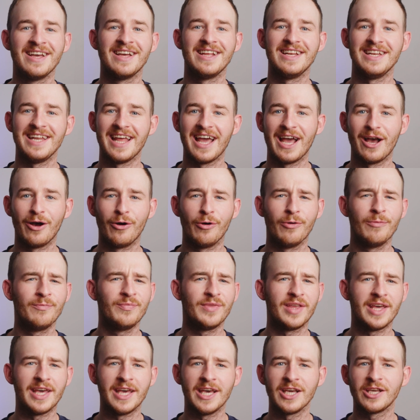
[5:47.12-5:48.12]
Now,
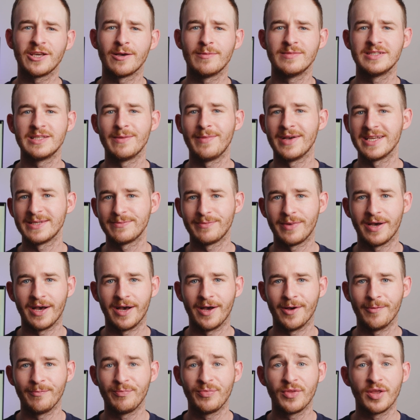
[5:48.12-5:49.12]
here comes the best
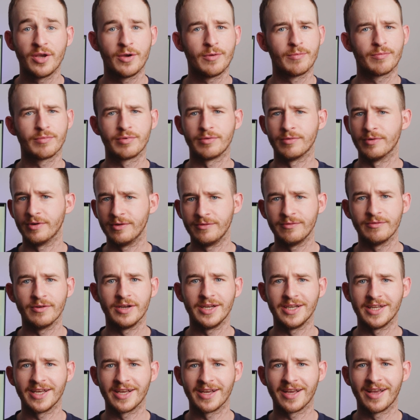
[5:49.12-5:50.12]
part,
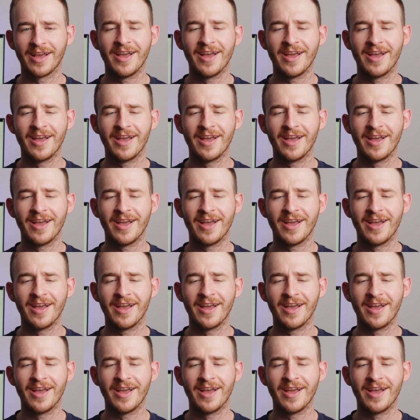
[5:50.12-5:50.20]
proofreading.